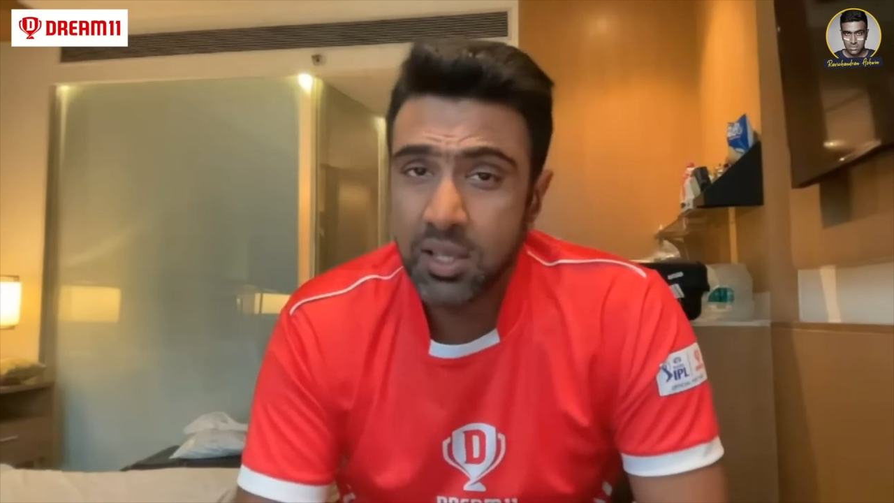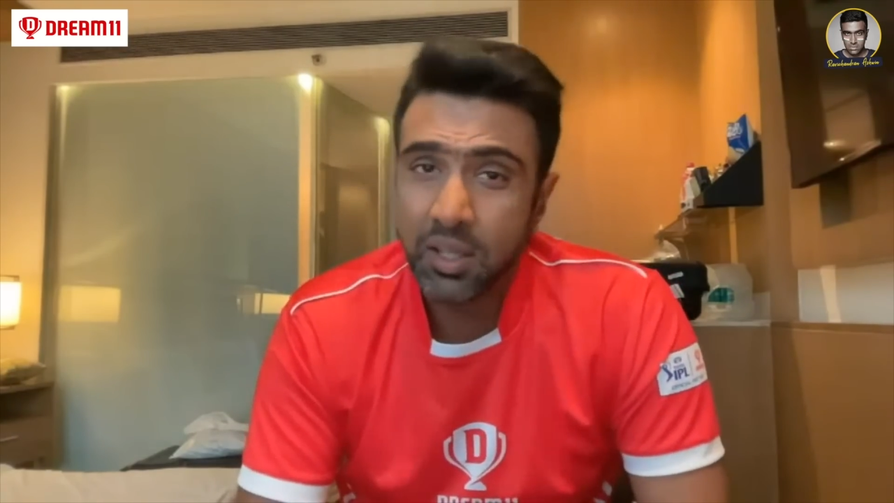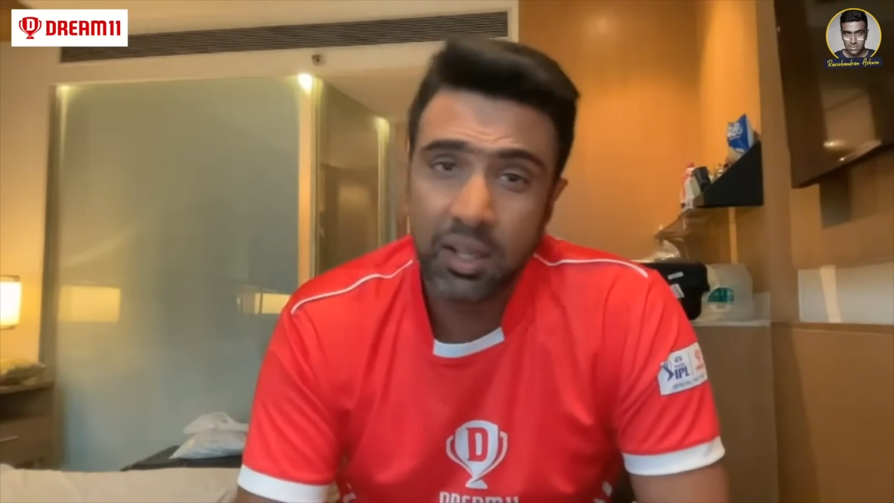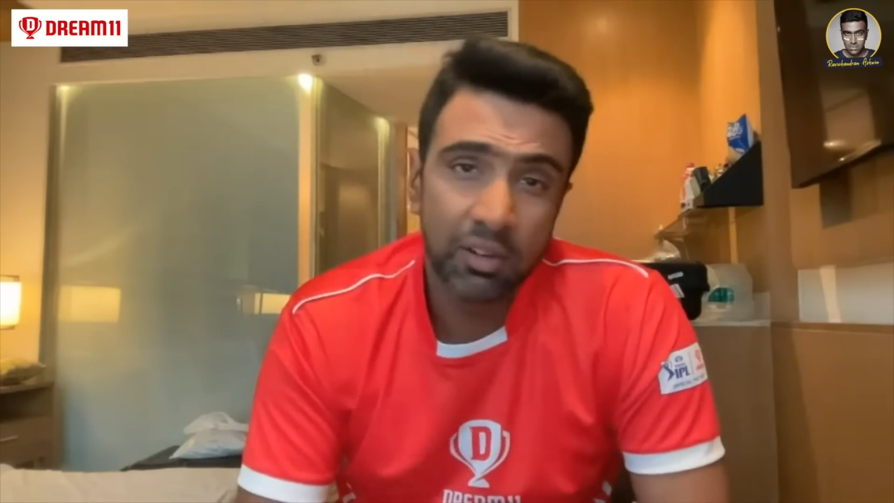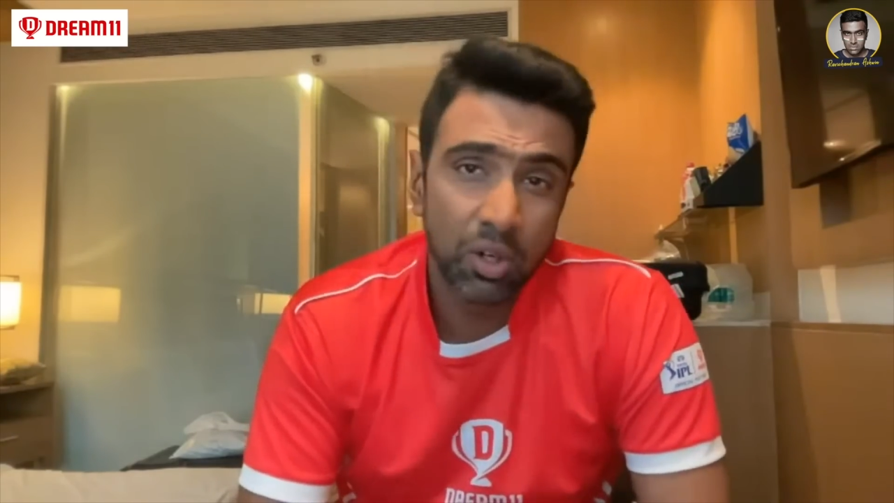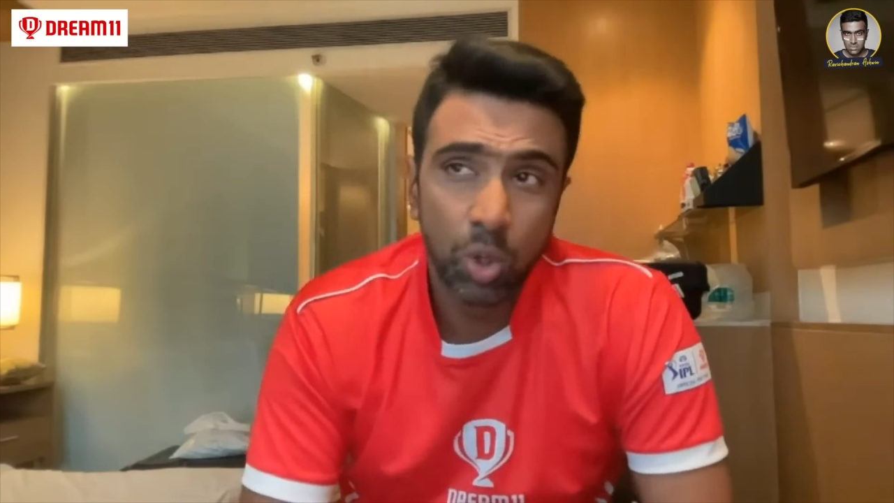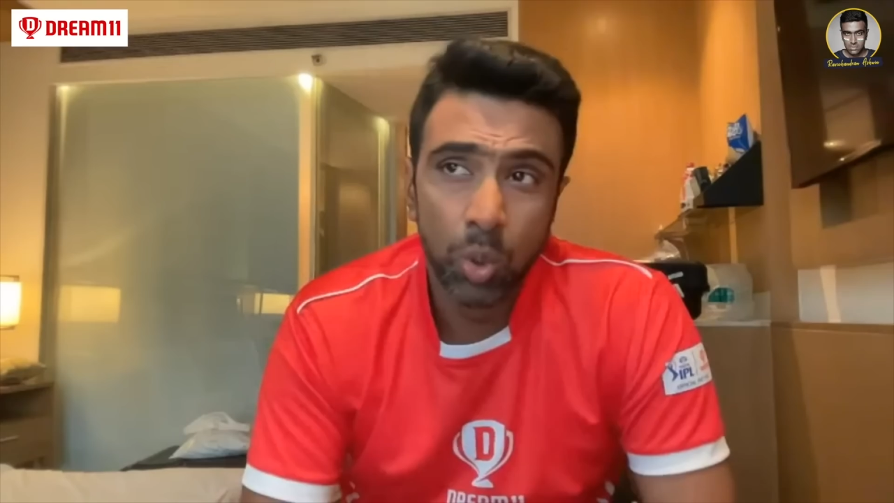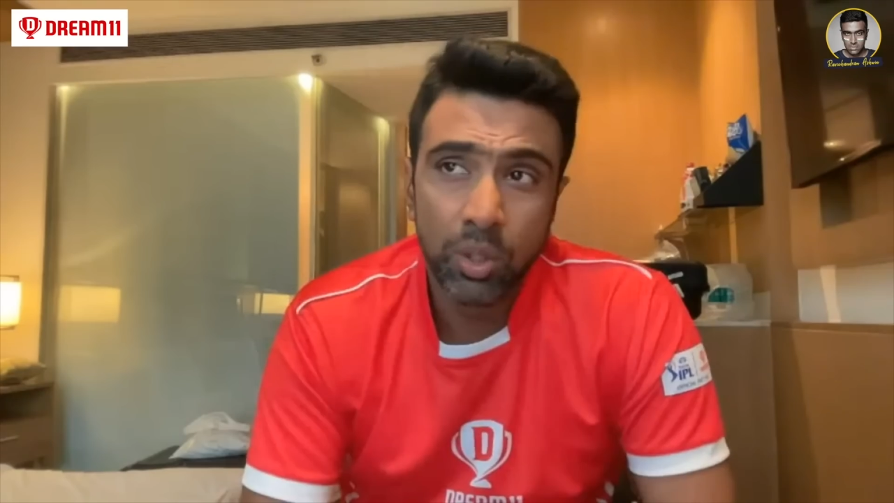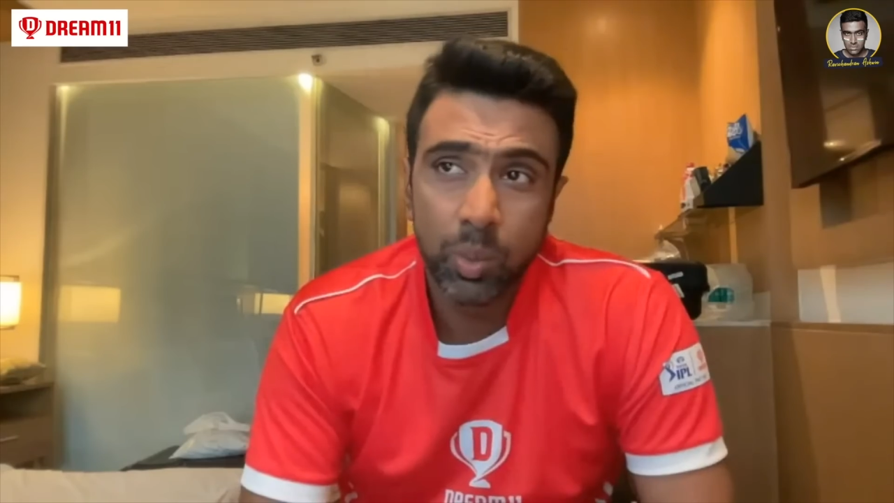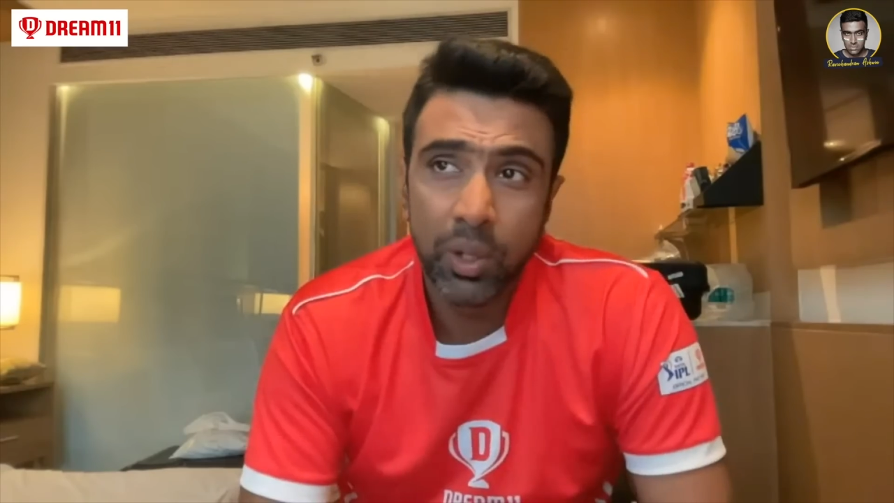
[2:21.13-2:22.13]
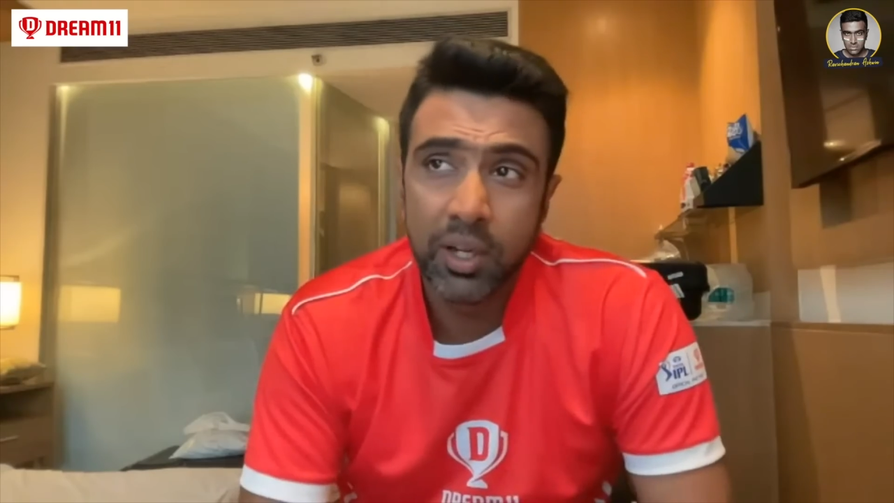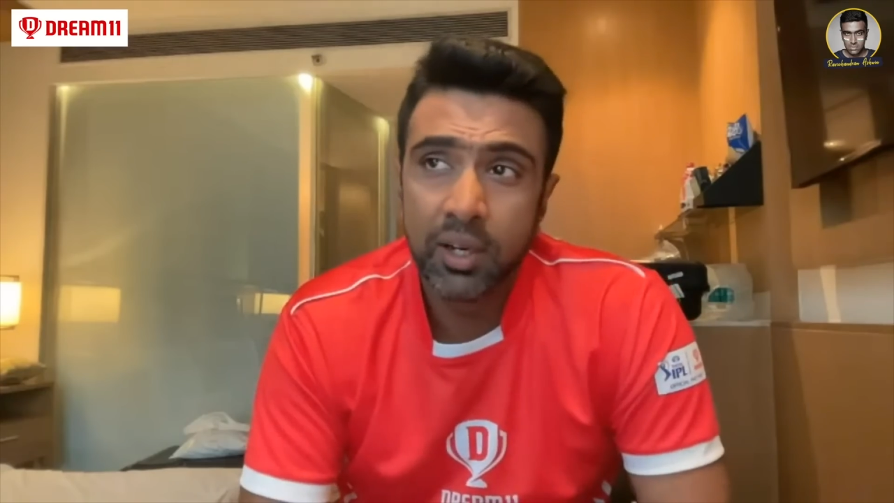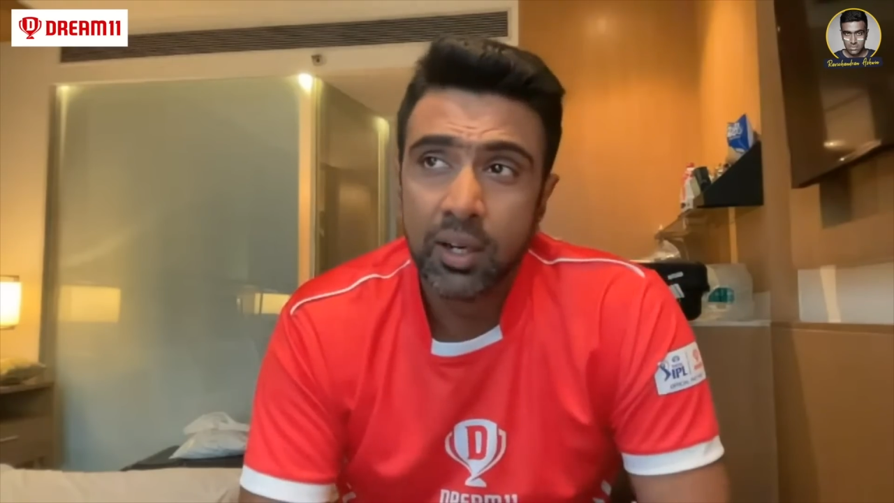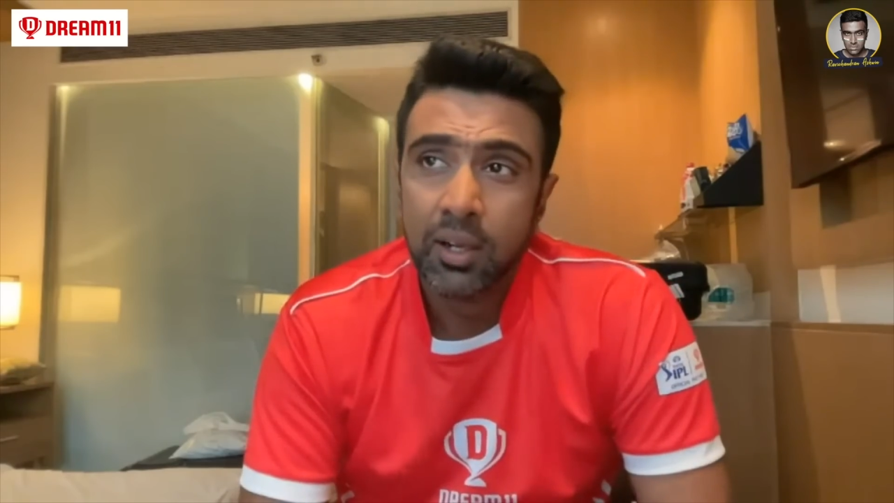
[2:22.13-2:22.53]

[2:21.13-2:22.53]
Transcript: and they will go with Quinton.